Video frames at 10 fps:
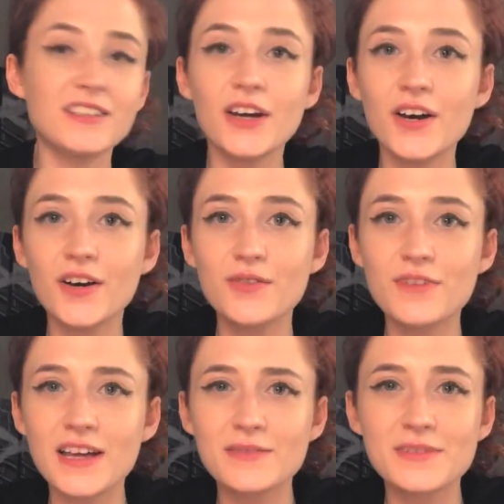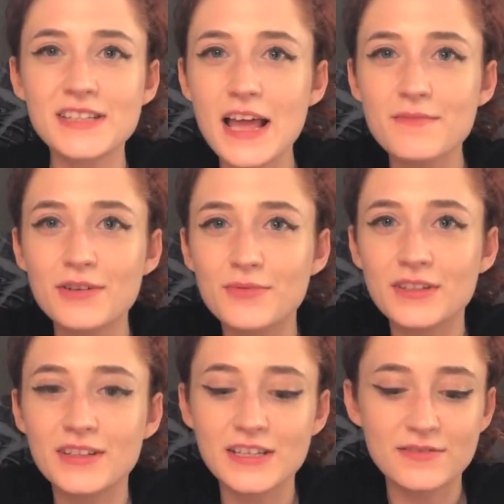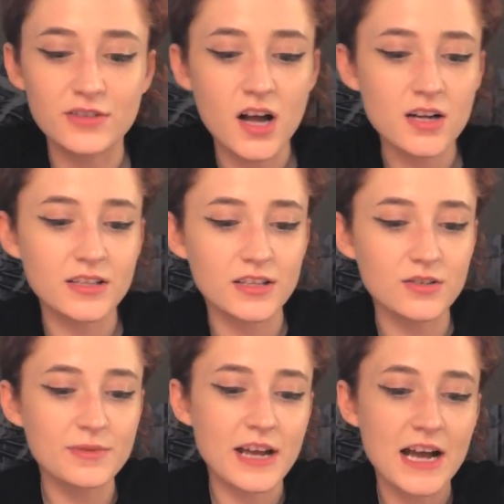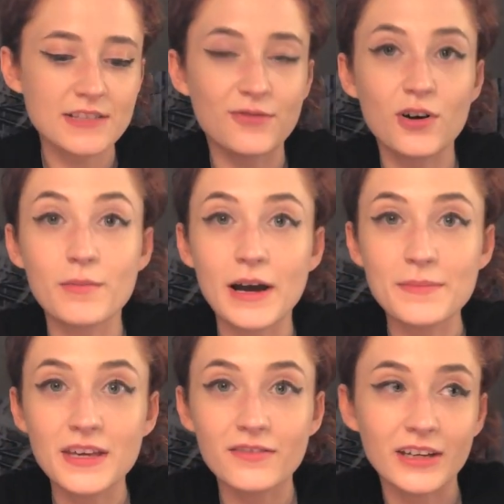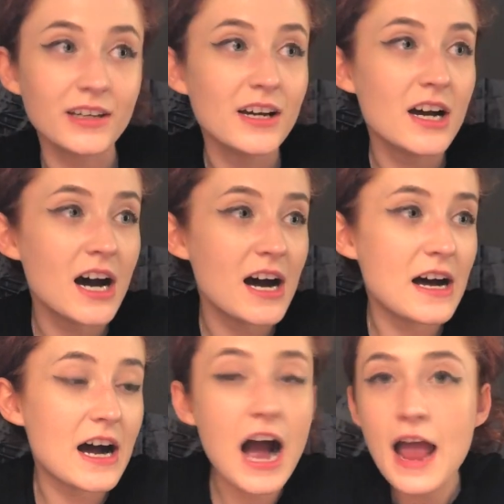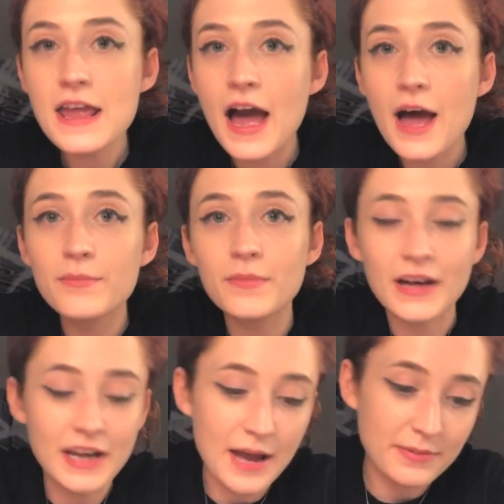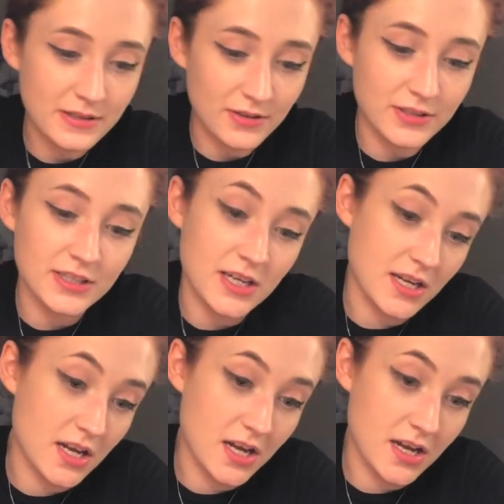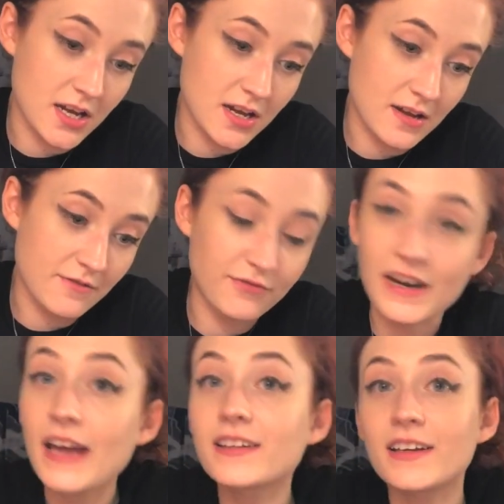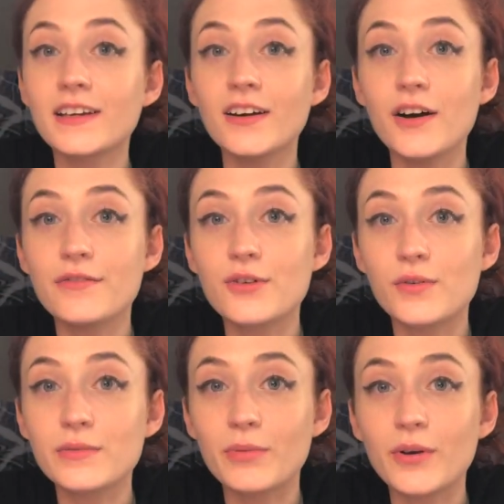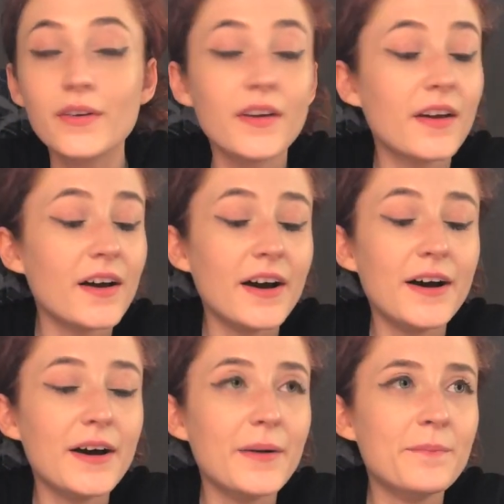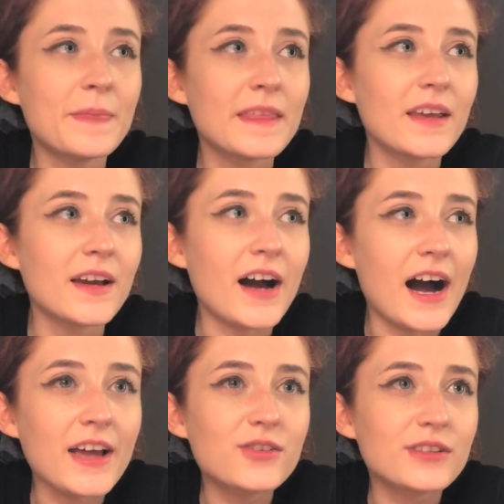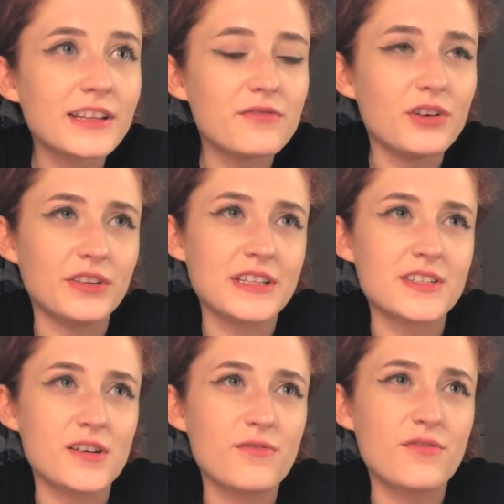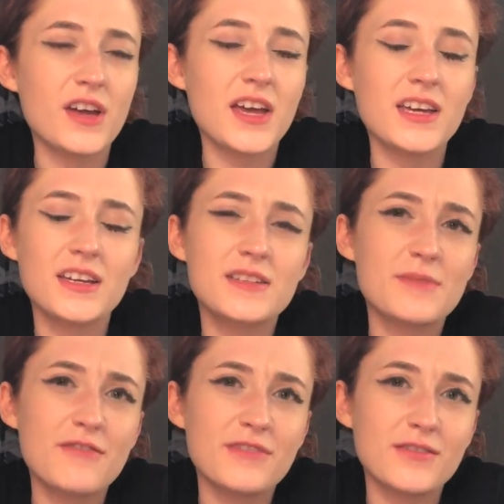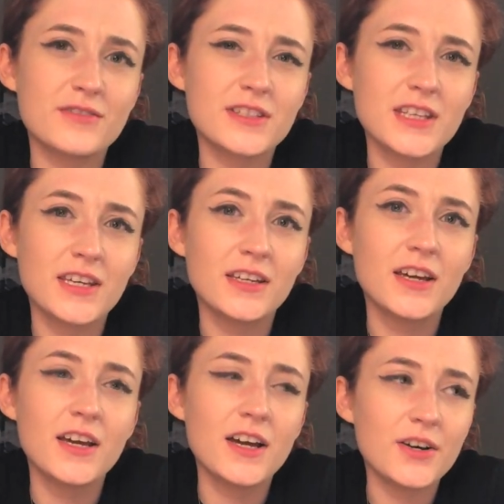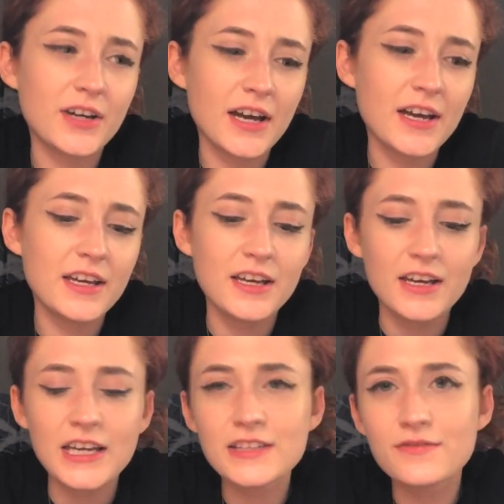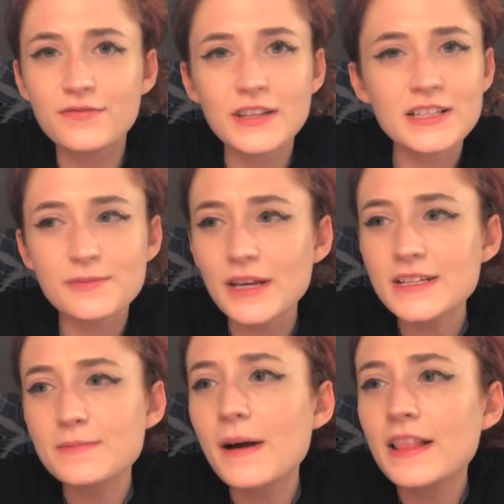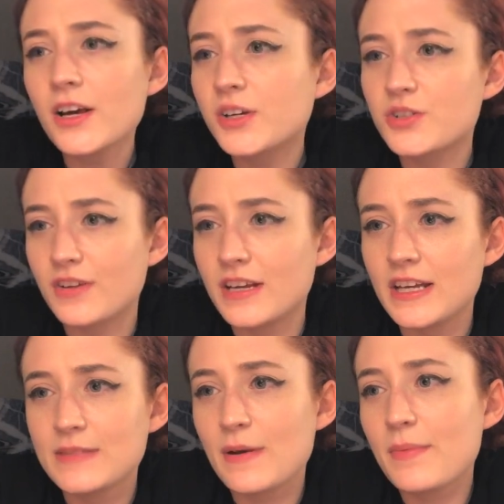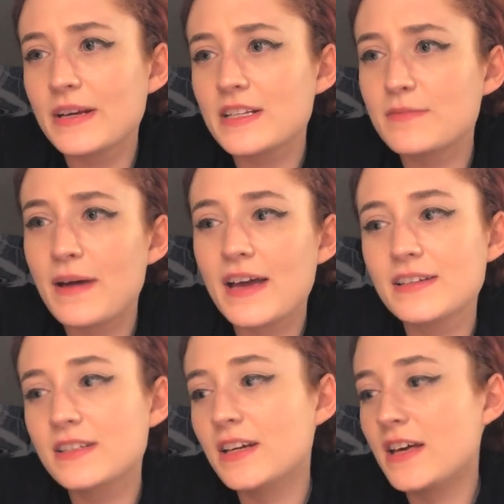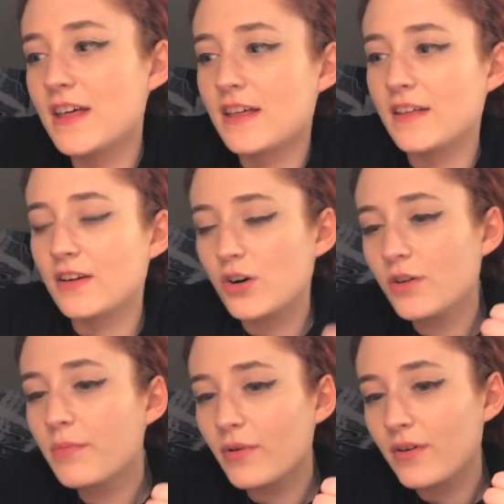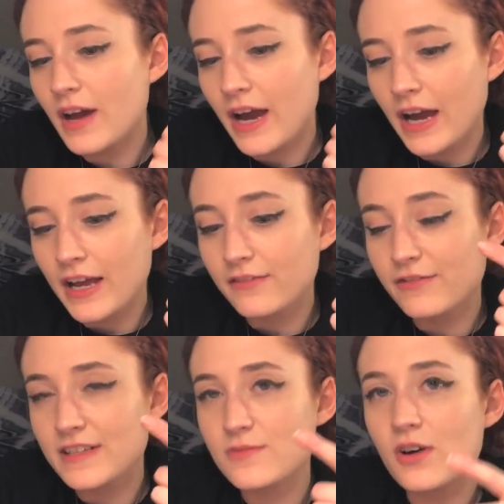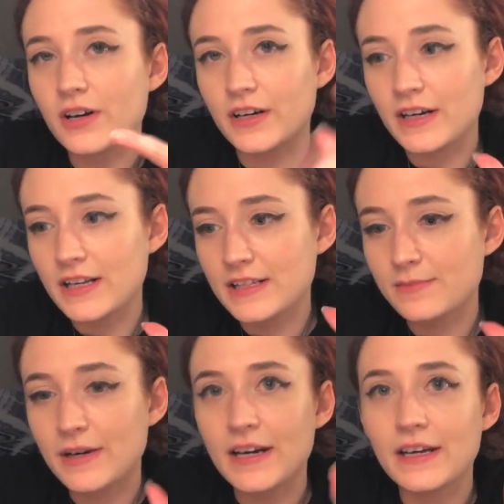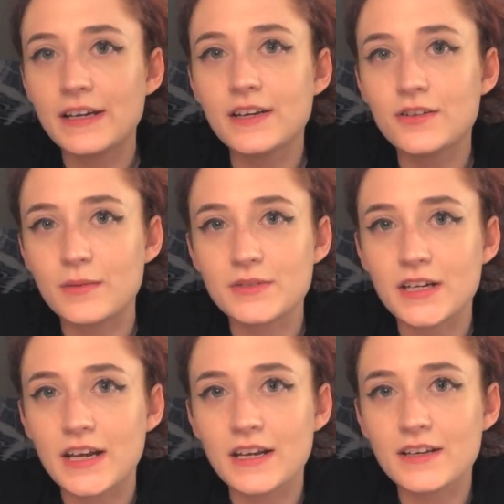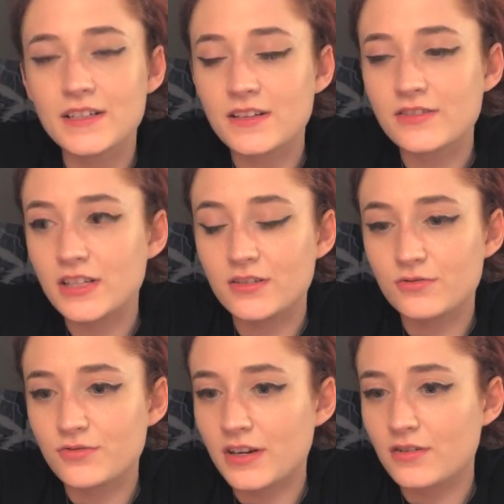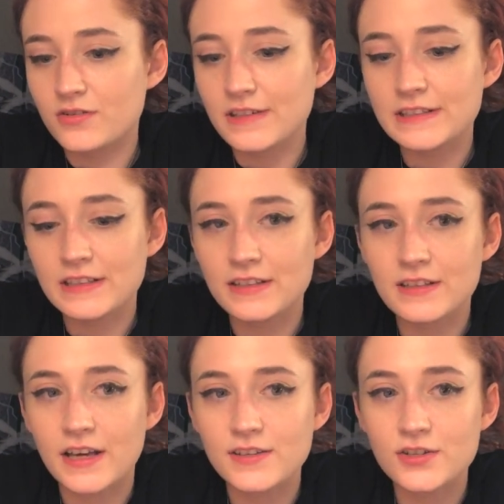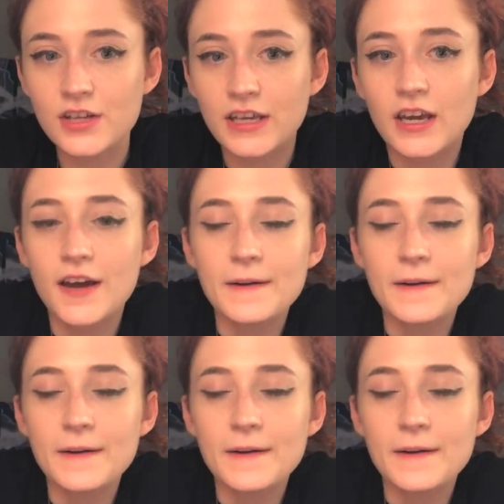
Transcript: Yo, random segment within this vlog that nobody asked for, but I'm giving. I am an absolute fanatic of cold brew. I could live on the stuff. It is my favourite thing, okay? It's my luxury. It's my biggest spend. Cold brew and fizzy water is my kryptonite, because obviously I don't drink or do anything like that. So, like,